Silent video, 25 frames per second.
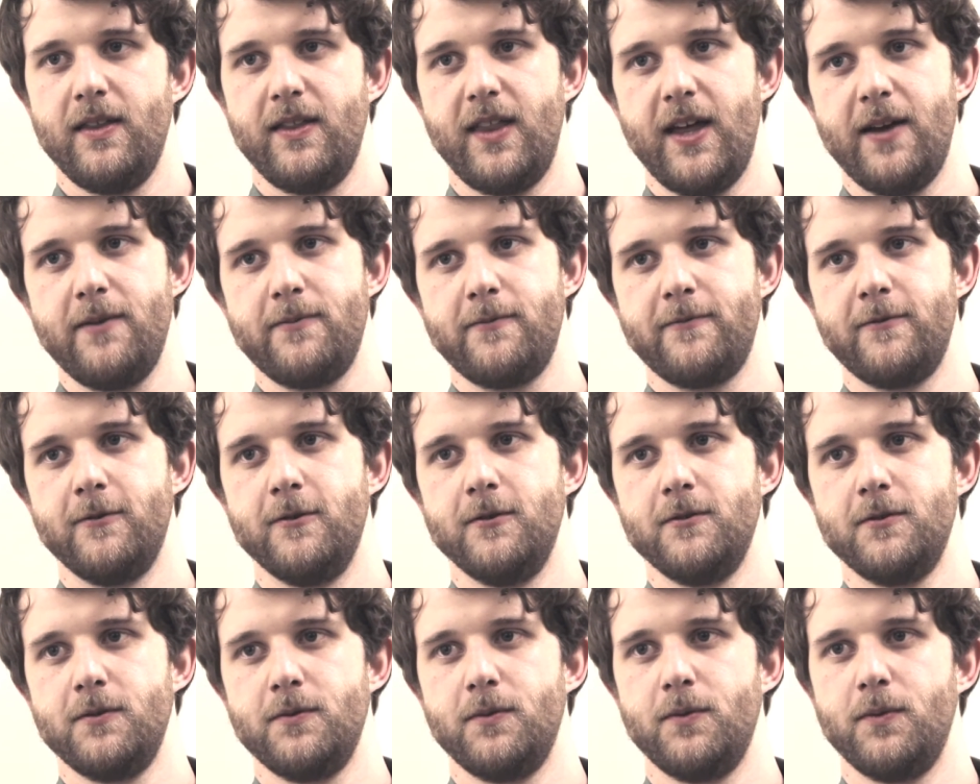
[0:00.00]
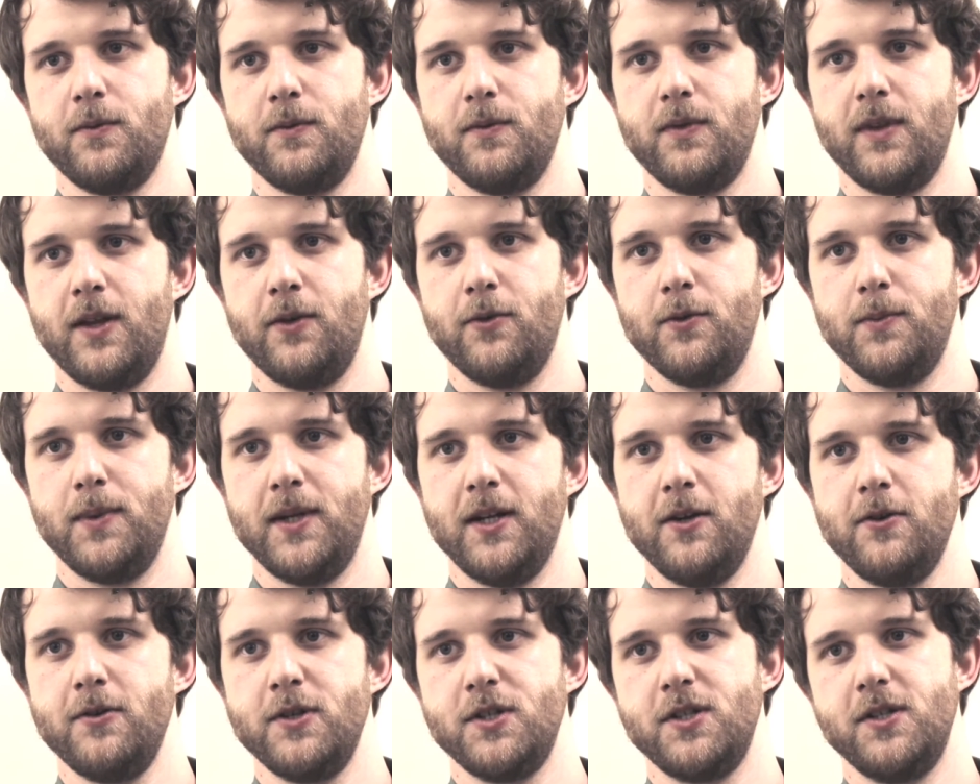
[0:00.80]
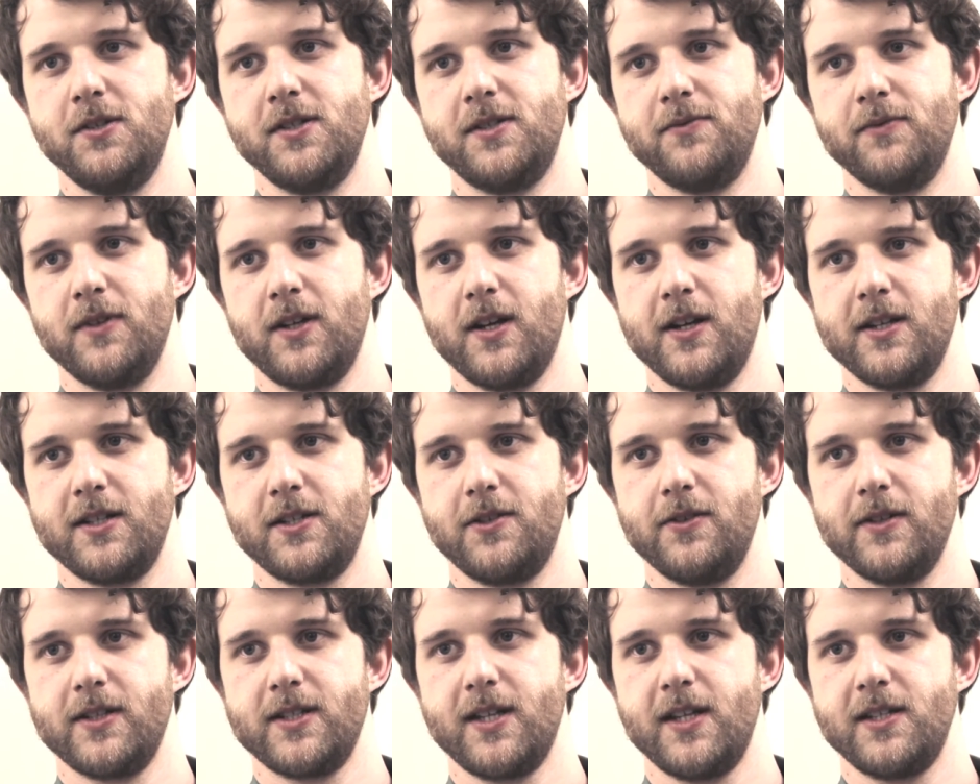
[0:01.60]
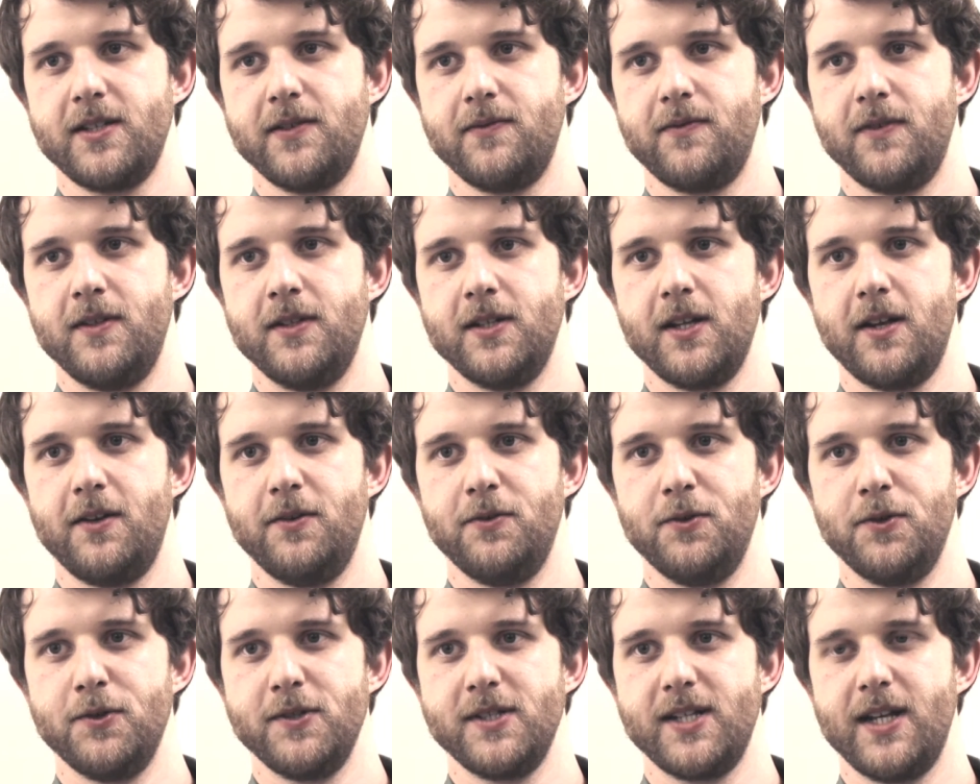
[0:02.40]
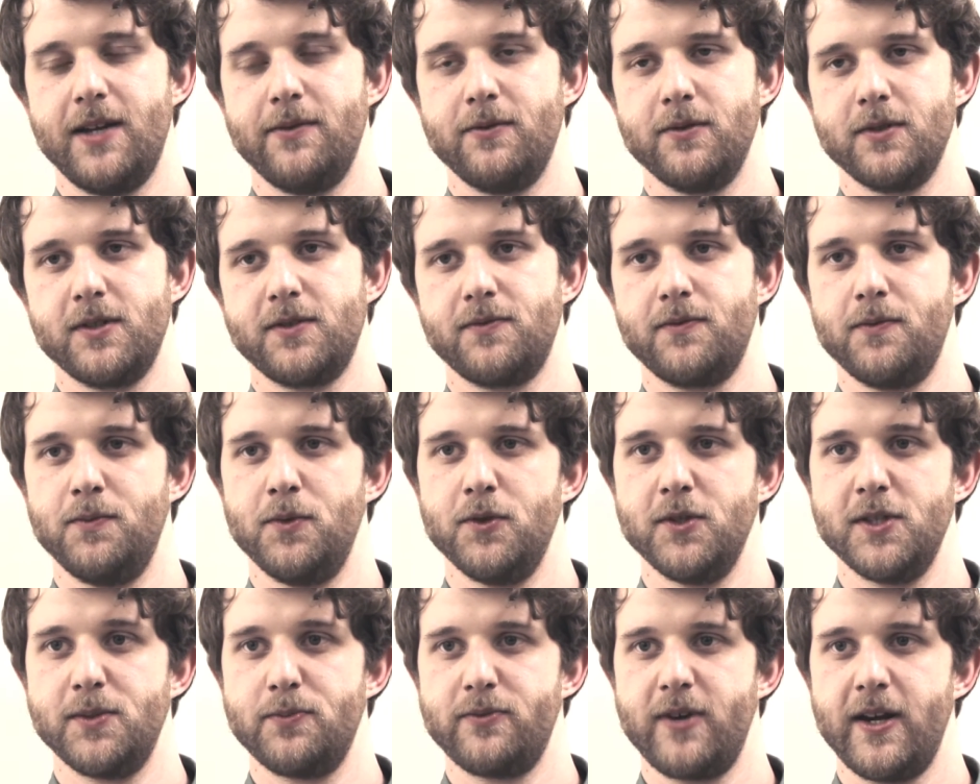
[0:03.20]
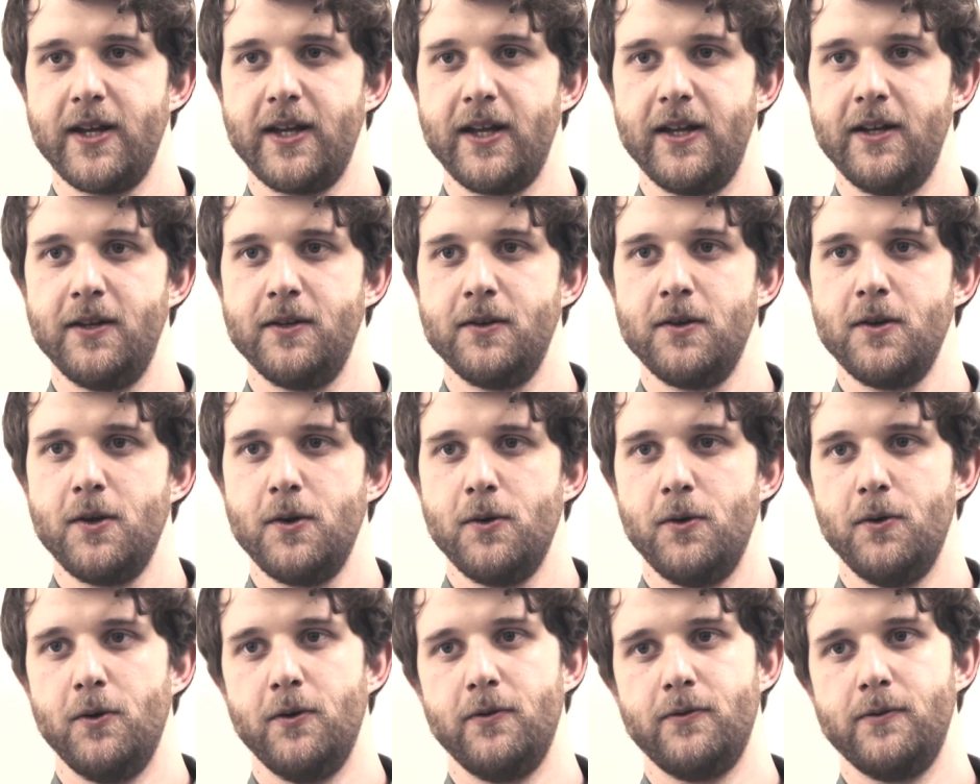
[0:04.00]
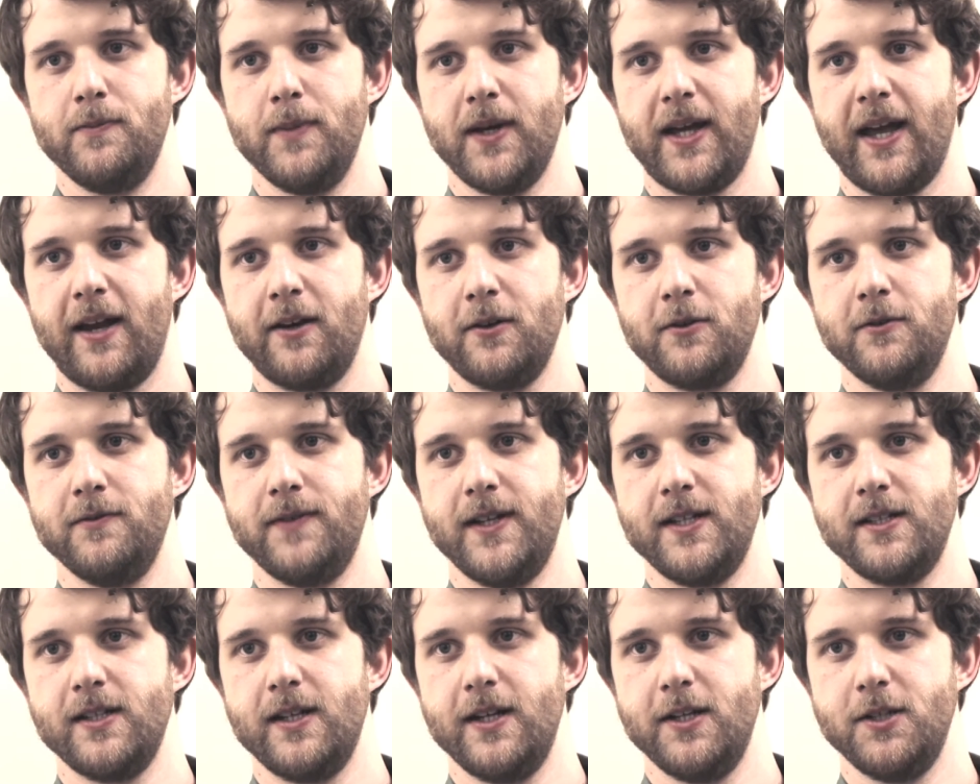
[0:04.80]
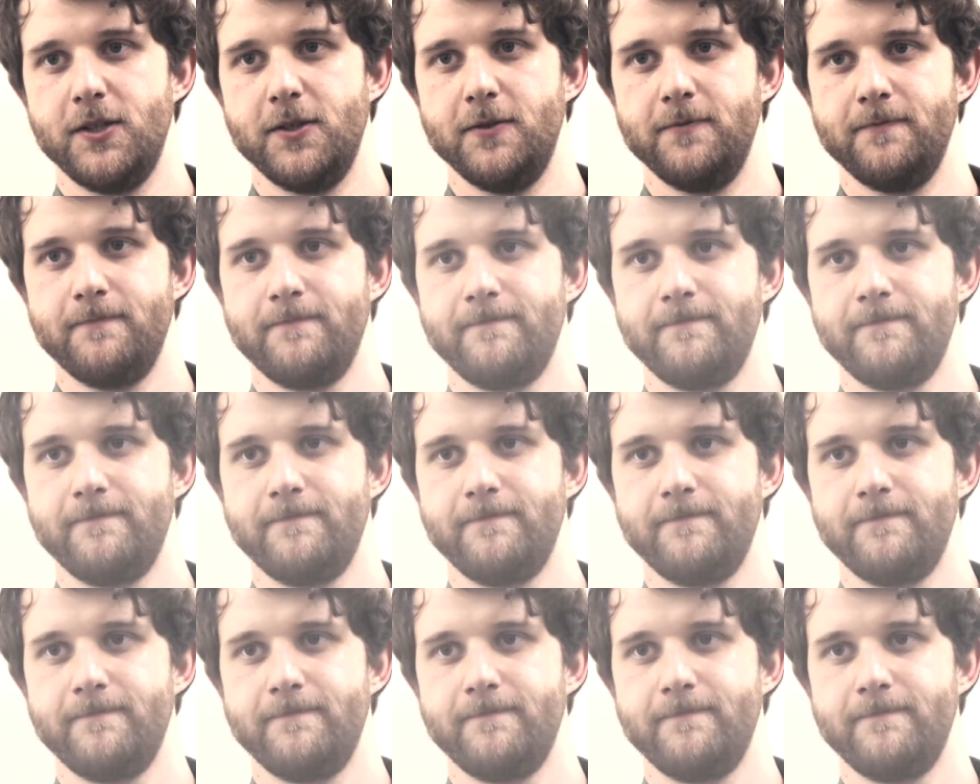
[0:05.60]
Therefore, there will be no issues in regards to excessive internal noise levels from noise break-in or from mechanical ventilation.